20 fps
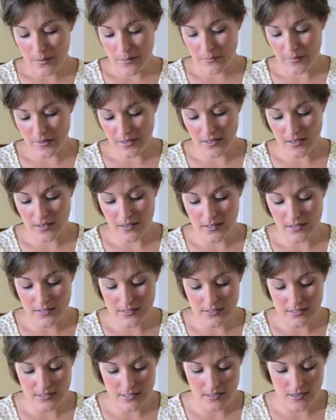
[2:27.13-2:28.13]

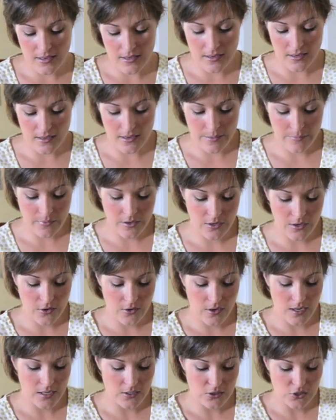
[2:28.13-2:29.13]
because I'm going to
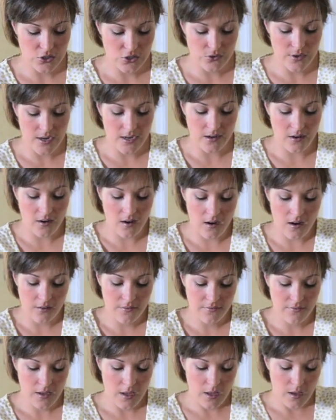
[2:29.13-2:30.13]
go ahead and strain it
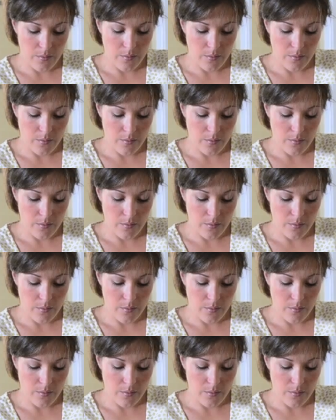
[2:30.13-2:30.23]
off